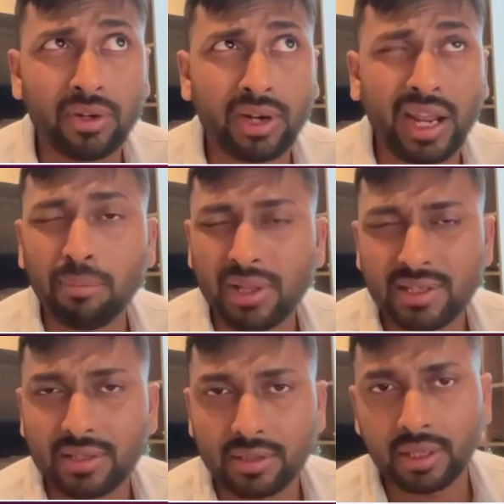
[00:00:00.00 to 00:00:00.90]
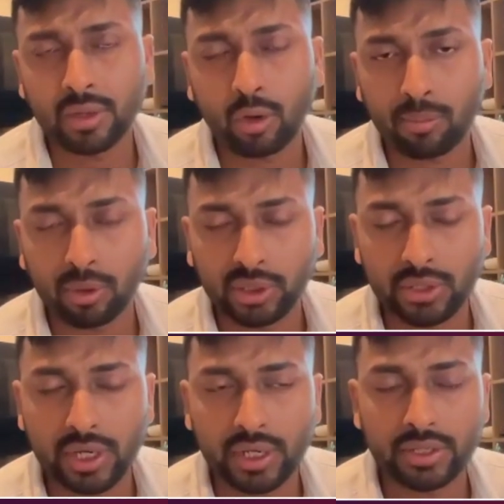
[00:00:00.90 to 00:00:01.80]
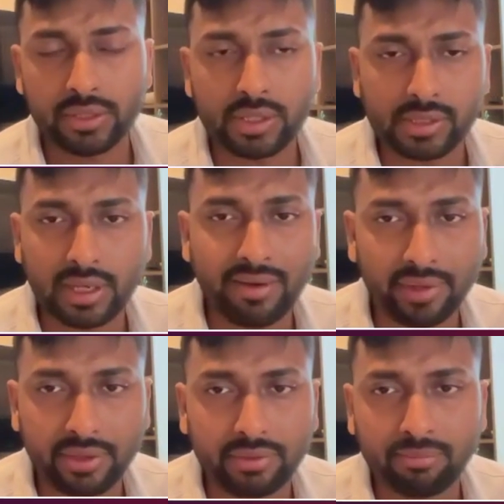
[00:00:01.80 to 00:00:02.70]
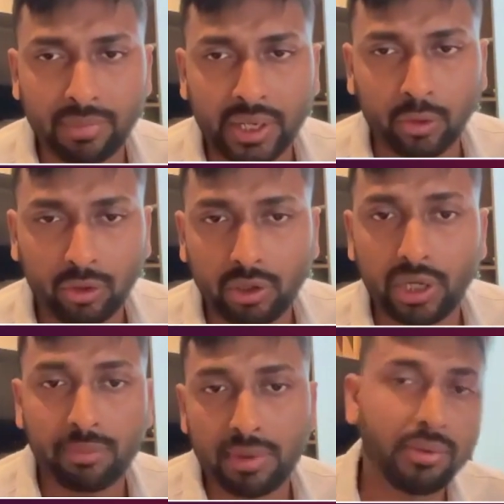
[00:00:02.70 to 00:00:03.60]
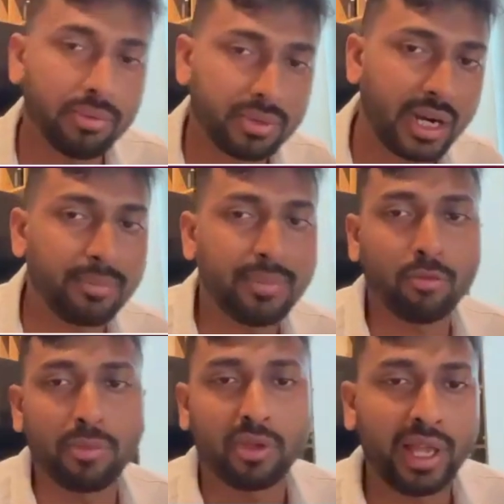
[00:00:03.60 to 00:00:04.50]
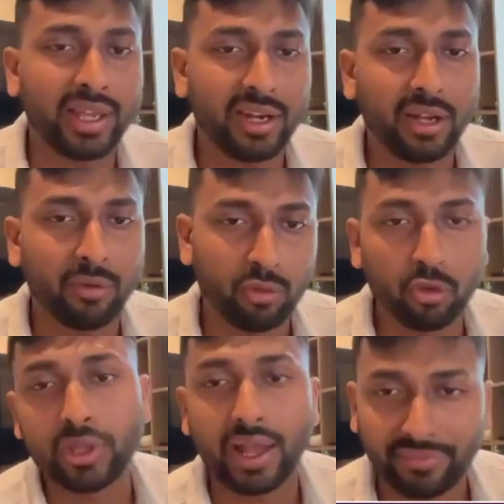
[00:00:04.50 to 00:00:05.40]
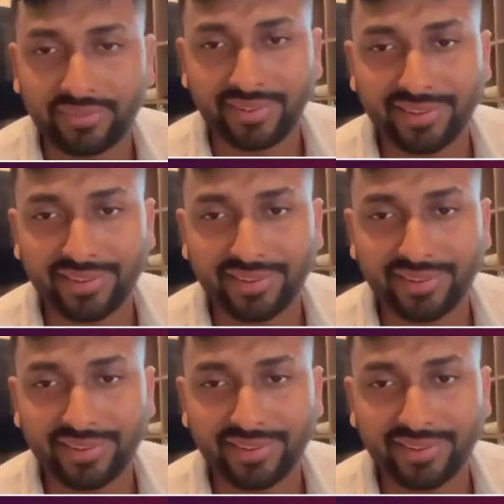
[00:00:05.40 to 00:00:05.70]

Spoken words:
10 months, not more than that, and just left. And I thought, okay, let me start my own because I can now do that.